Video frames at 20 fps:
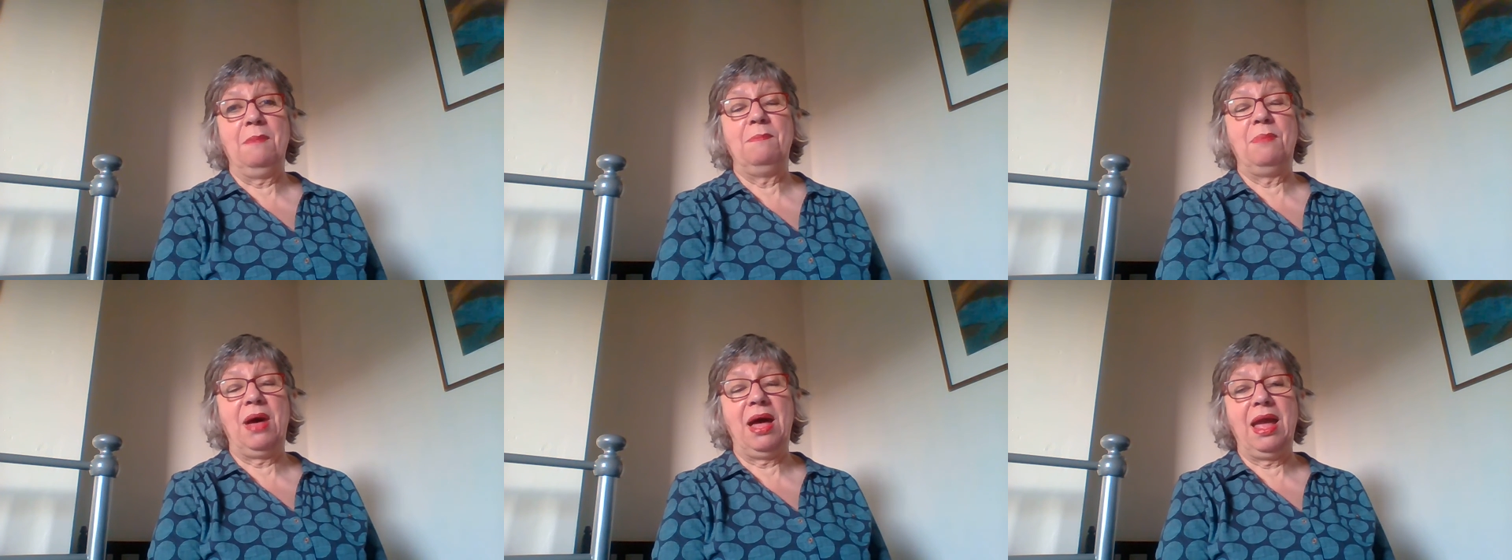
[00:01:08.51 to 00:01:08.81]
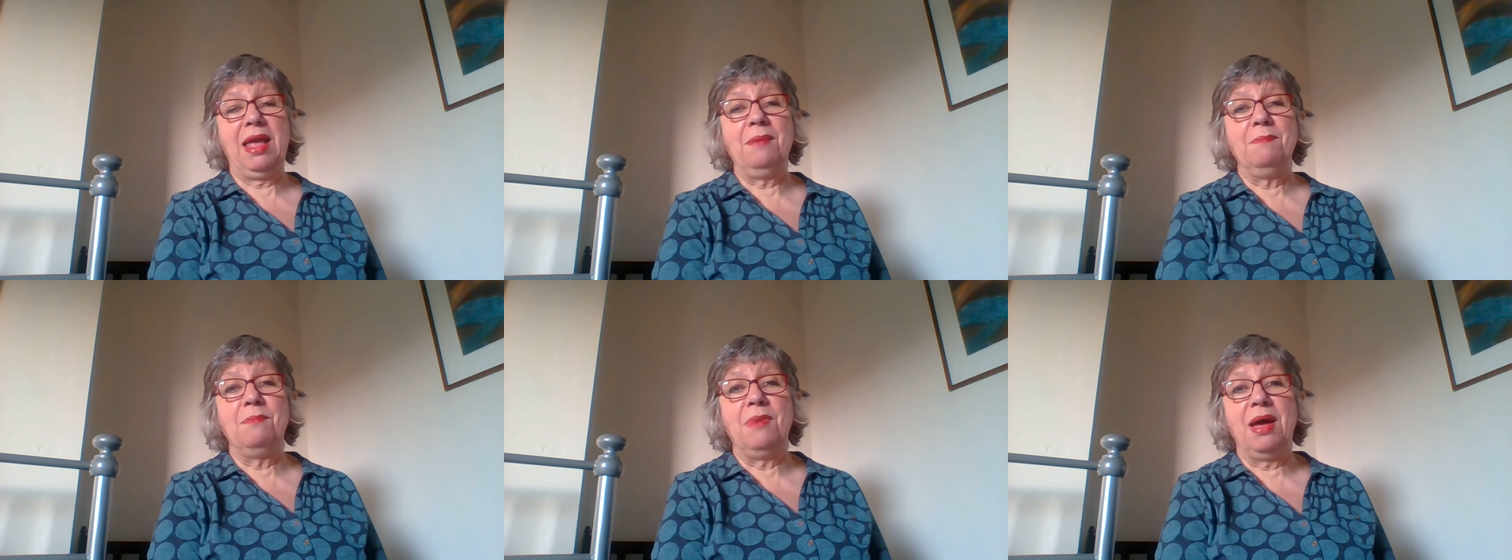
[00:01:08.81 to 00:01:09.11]

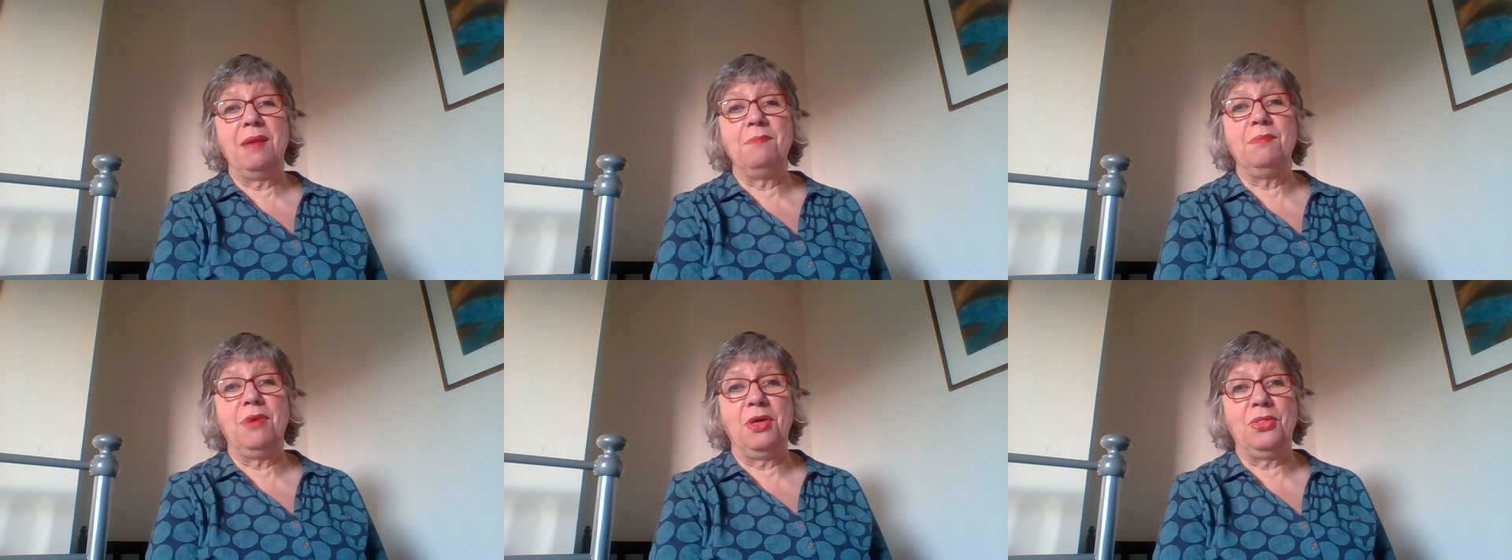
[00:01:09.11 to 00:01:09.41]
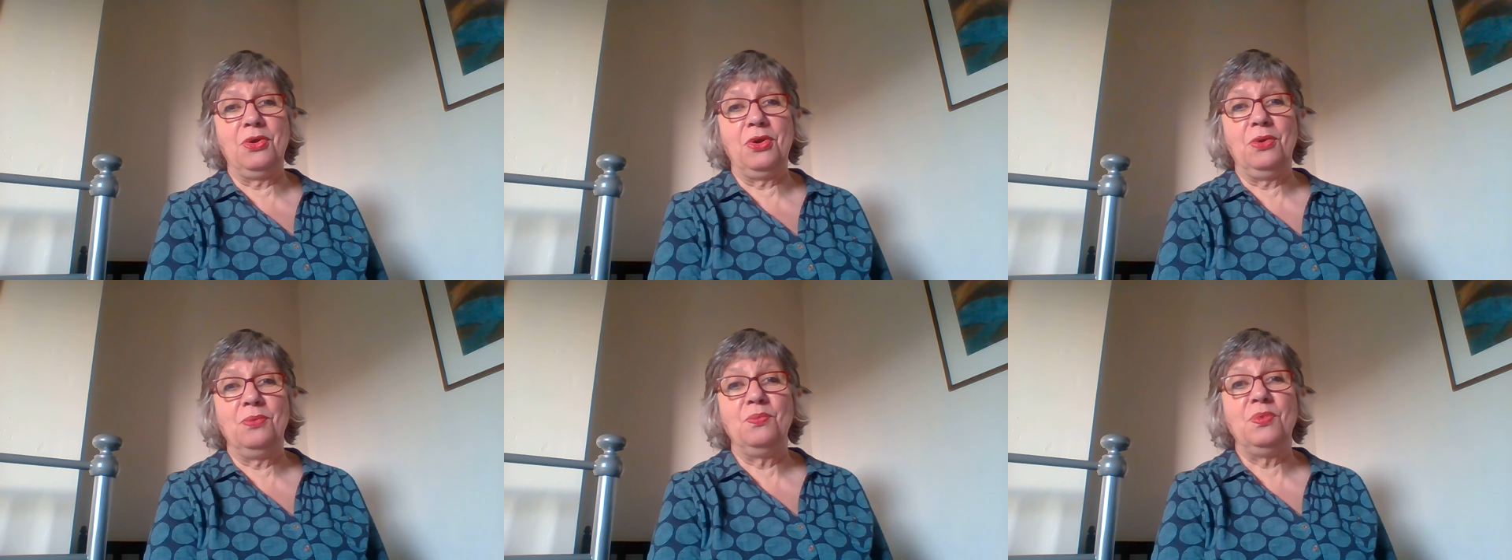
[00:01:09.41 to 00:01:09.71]
by my
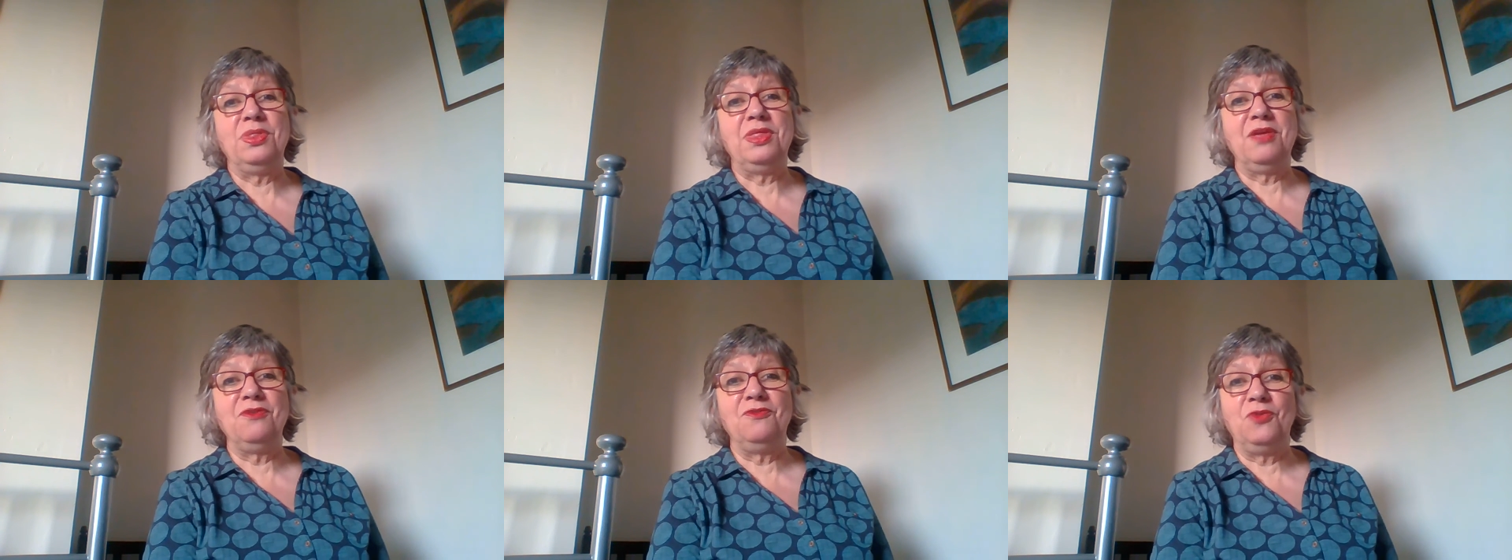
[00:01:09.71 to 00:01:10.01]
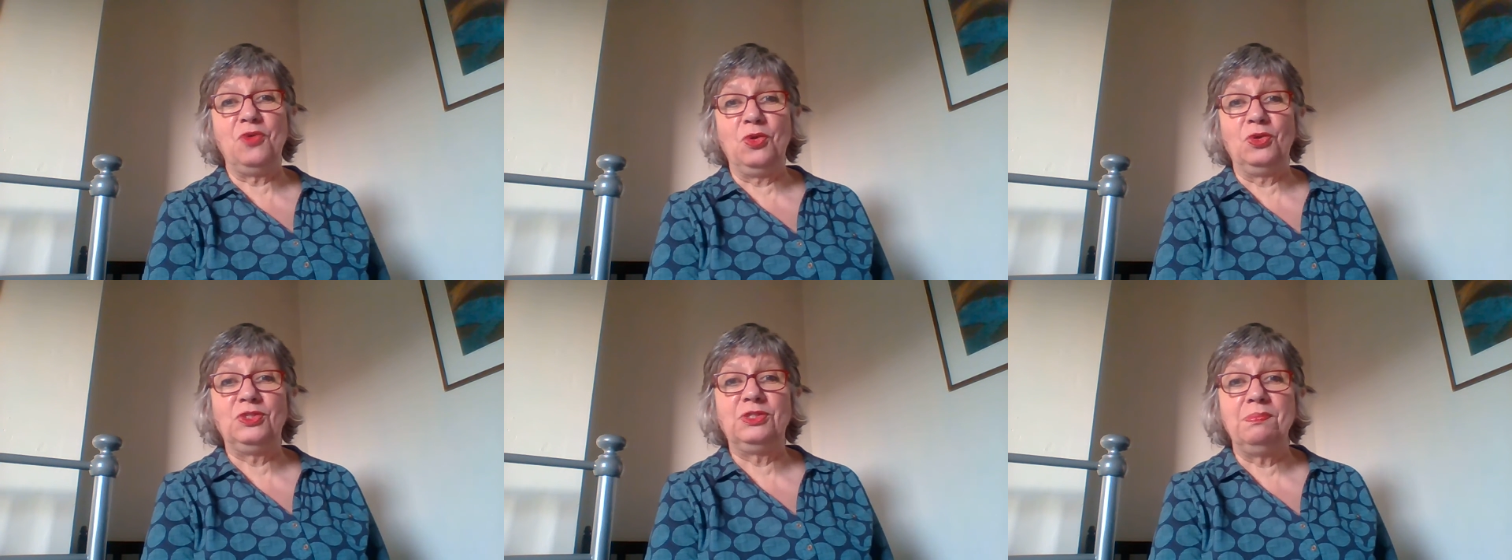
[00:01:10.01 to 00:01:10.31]
mother when they
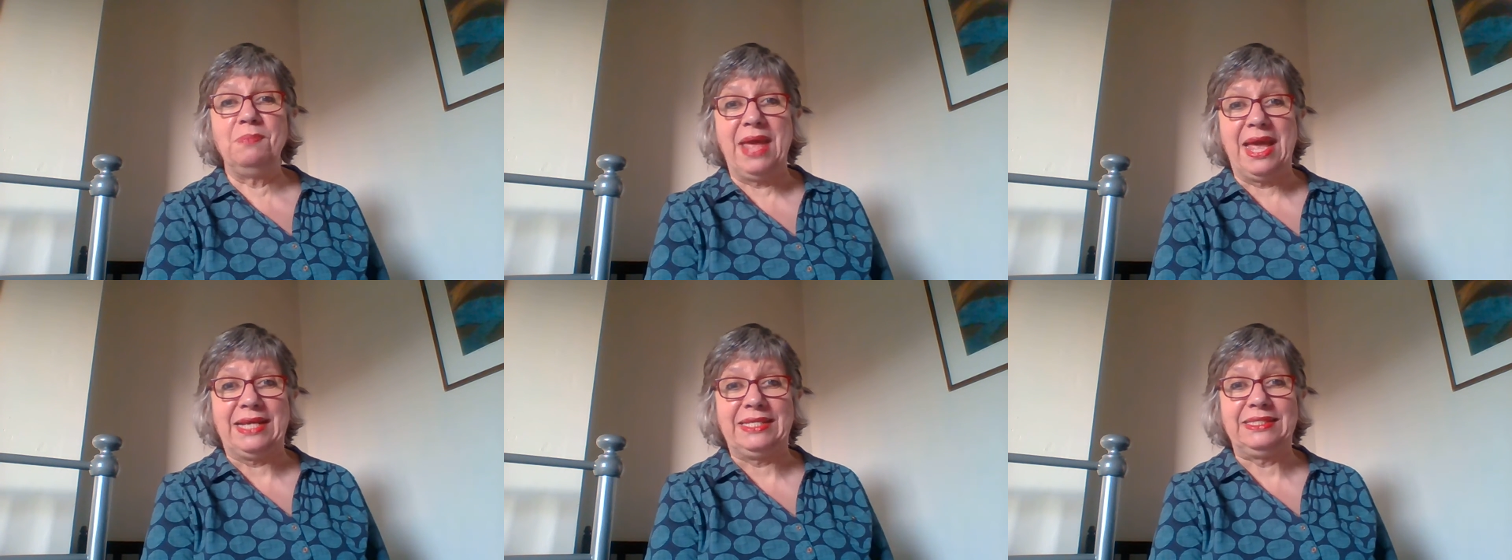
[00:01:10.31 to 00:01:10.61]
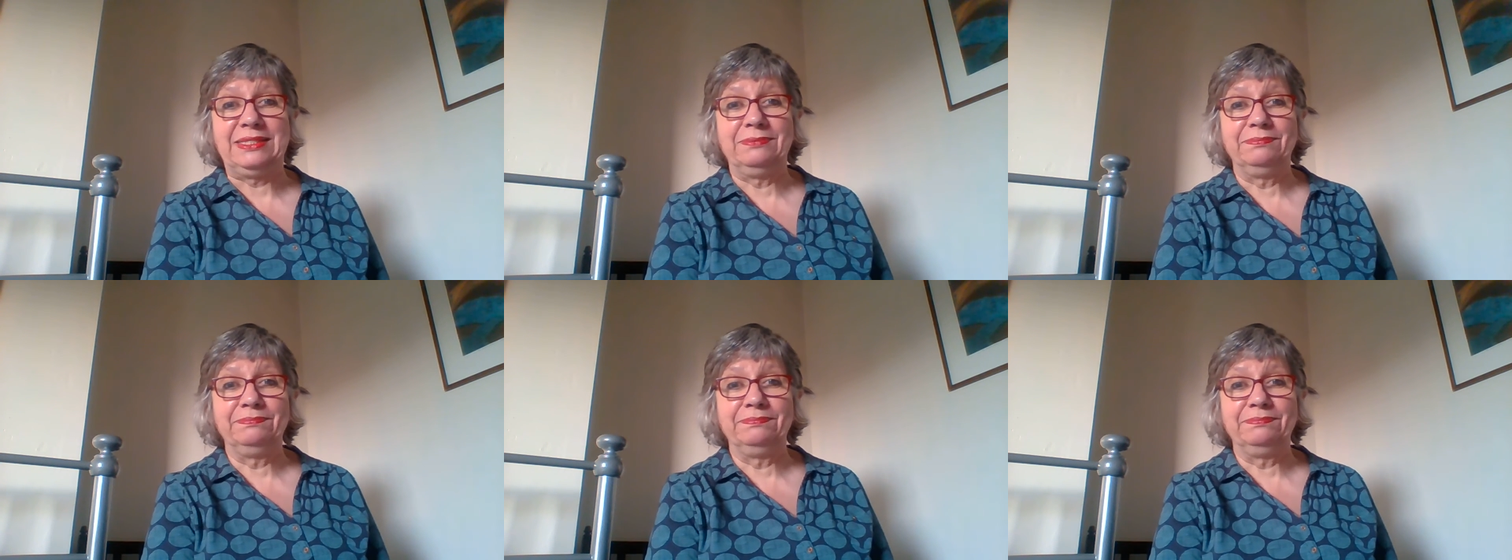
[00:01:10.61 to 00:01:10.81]
first met.